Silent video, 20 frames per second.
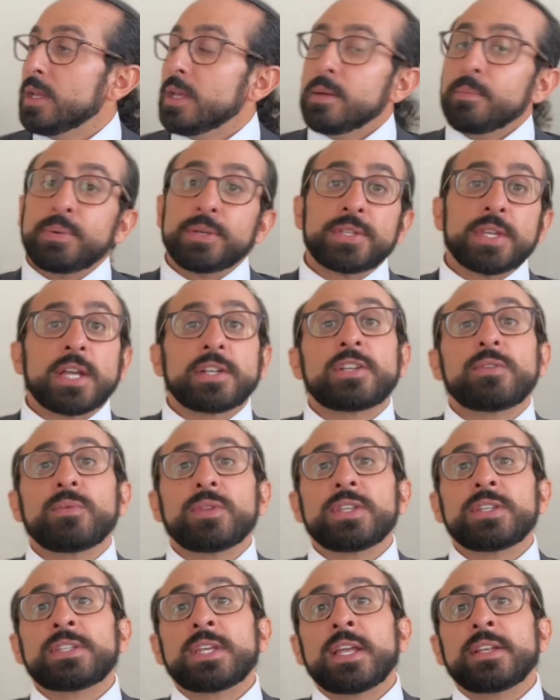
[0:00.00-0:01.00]
Possession
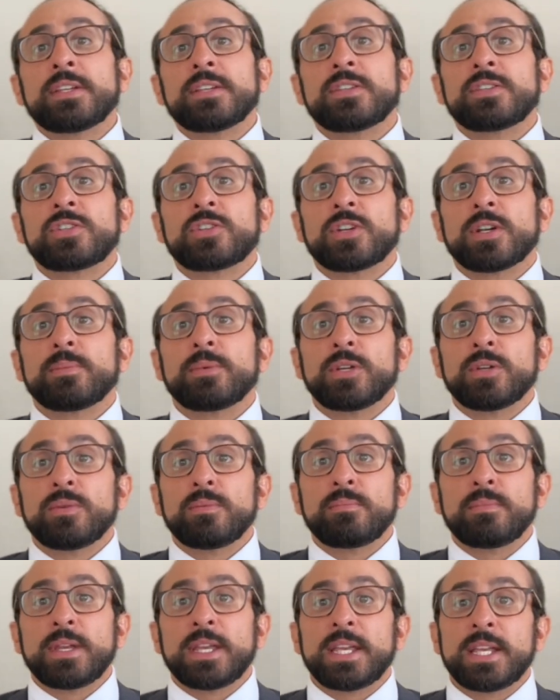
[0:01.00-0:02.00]
with intent to distribute
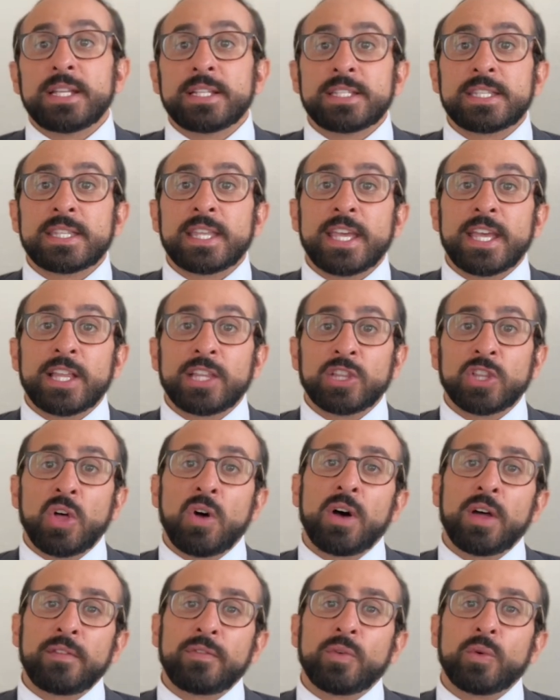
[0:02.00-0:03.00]
means that
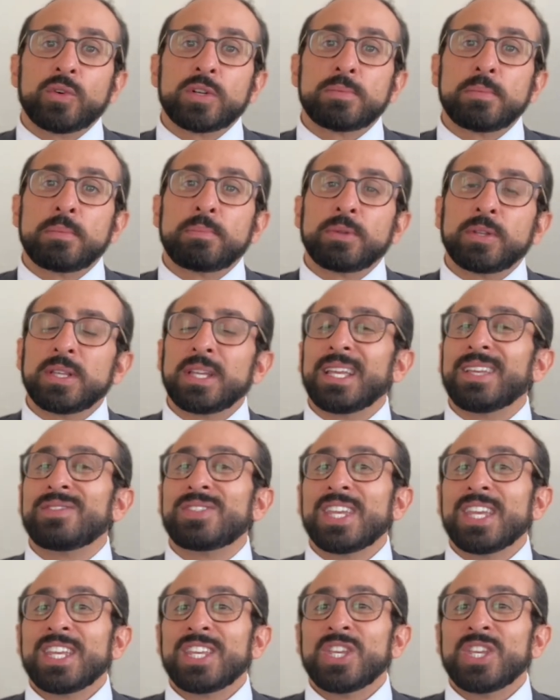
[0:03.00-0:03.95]
law enforcement believes